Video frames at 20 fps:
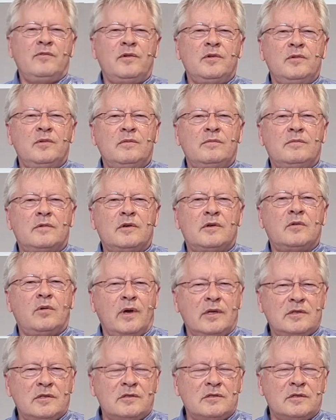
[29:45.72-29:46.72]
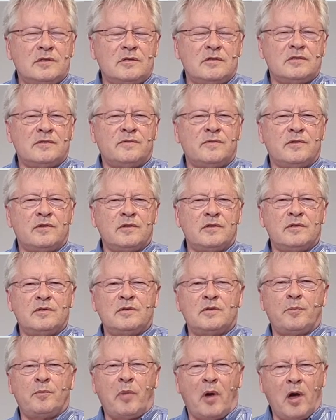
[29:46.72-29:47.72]
few questions for you
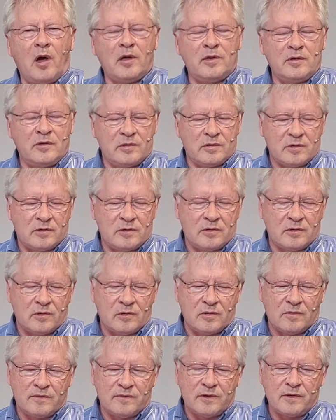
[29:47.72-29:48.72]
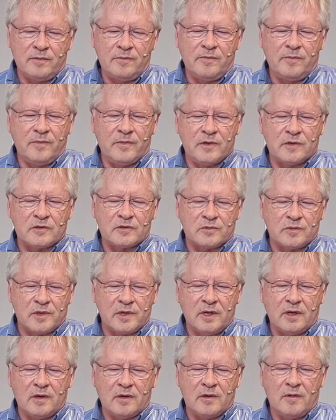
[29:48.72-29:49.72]
to ponder over this
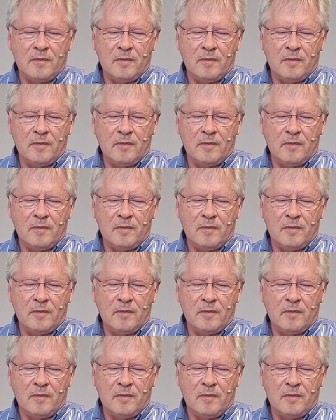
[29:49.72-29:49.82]
week.